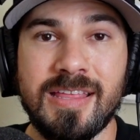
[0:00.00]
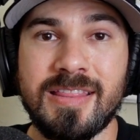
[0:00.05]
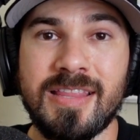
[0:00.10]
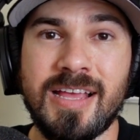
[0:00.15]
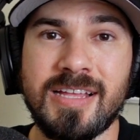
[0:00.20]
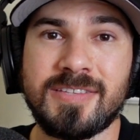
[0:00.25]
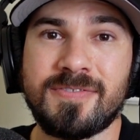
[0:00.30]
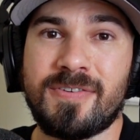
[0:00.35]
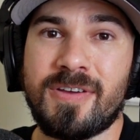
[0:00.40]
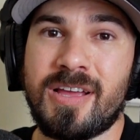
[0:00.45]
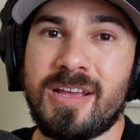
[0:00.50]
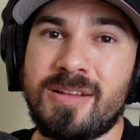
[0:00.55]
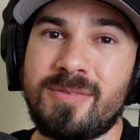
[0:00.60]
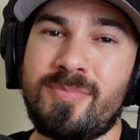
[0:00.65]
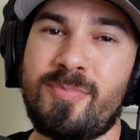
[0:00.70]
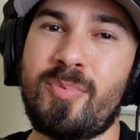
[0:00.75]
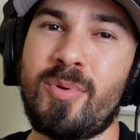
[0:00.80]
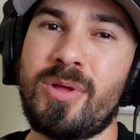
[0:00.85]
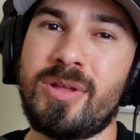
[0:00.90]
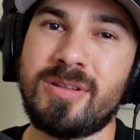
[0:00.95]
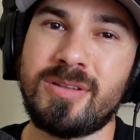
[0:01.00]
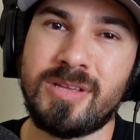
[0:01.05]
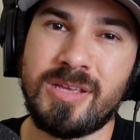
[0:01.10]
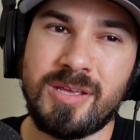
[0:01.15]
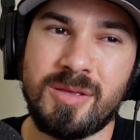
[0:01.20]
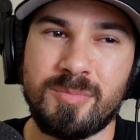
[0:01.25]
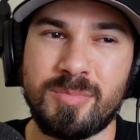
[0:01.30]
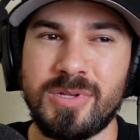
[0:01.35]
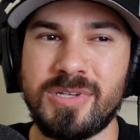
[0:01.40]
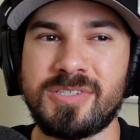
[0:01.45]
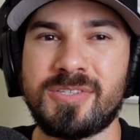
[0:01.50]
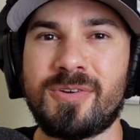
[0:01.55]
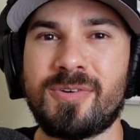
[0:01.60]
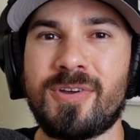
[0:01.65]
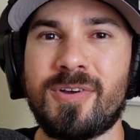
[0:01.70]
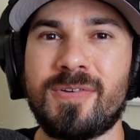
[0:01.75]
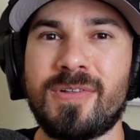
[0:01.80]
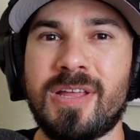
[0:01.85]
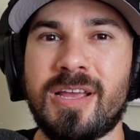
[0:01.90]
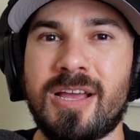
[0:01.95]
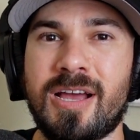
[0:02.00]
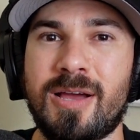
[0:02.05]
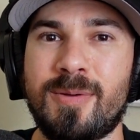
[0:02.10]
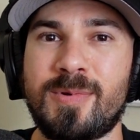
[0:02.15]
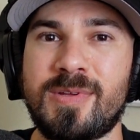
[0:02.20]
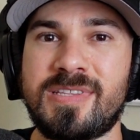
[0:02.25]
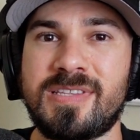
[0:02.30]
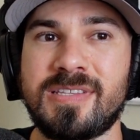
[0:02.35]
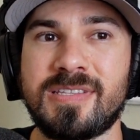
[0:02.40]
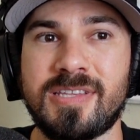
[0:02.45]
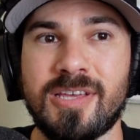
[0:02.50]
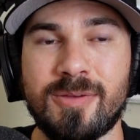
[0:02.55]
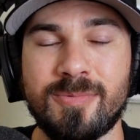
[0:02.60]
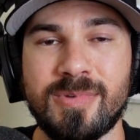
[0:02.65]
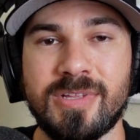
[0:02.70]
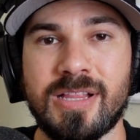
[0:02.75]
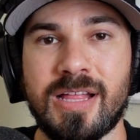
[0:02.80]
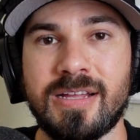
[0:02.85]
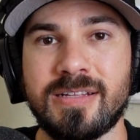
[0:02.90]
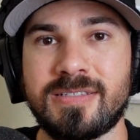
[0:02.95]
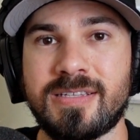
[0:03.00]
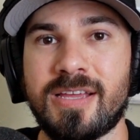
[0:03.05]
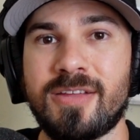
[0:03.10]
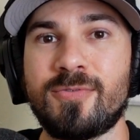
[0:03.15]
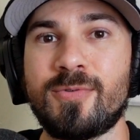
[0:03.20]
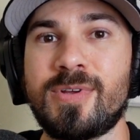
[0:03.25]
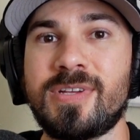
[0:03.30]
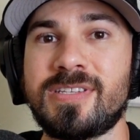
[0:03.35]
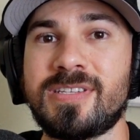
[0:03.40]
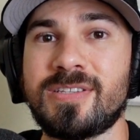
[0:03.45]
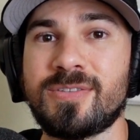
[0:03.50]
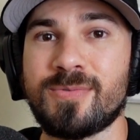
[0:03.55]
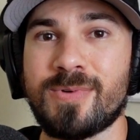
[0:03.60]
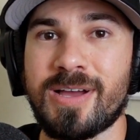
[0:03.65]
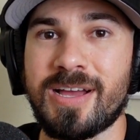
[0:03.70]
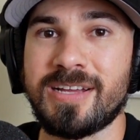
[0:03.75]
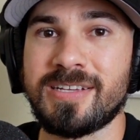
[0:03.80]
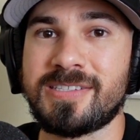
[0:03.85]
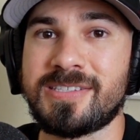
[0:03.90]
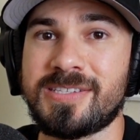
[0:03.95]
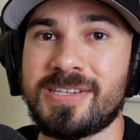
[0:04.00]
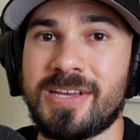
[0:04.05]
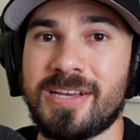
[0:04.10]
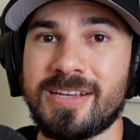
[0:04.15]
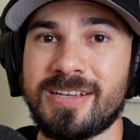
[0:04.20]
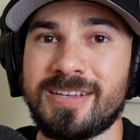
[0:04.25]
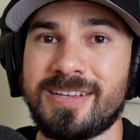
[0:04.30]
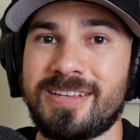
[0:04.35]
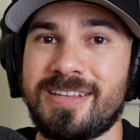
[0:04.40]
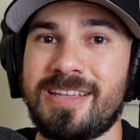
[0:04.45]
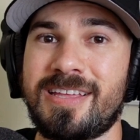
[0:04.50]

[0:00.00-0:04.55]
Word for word: that's fine, but please don't go in the comments and tell me like ten reasons why I suck.